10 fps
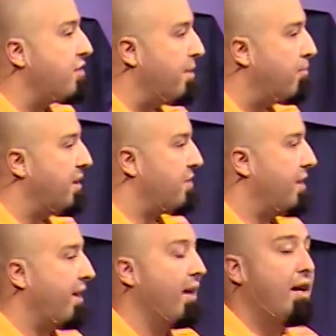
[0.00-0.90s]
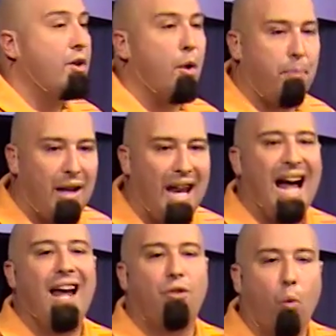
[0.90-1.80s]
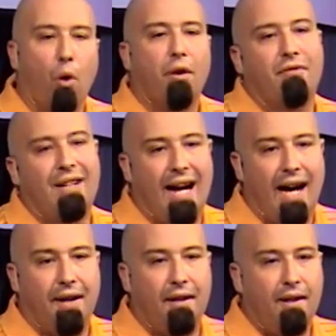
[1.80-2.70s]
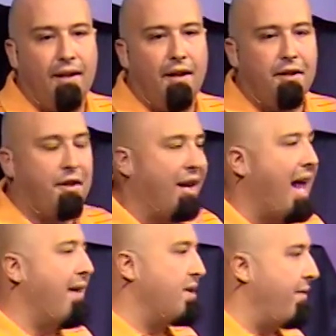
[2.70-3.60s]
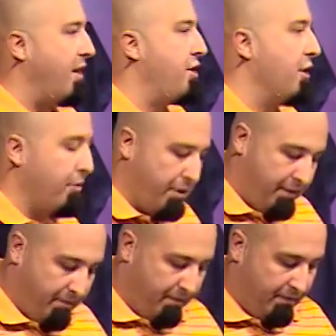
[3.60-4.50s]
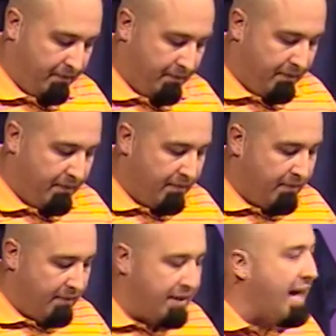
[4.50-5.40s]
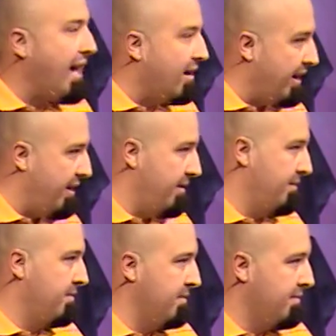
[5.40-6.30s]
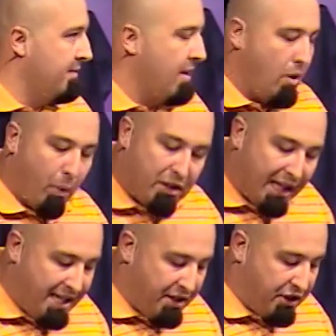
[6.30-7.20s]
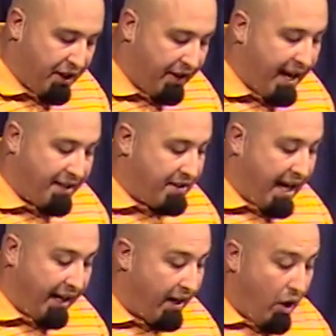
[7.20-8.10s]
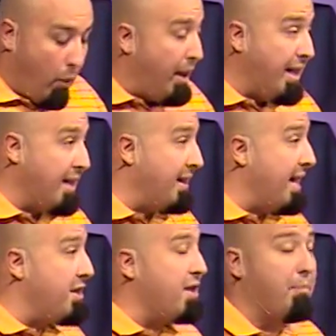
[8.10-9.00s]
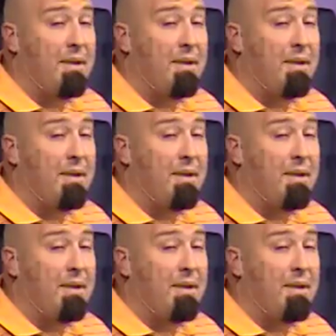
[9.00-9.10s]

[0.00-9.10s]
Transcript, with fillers: simplistic, to apply the Word of God to the lives of our children daily. Which leads us to the next thing. We need to teach them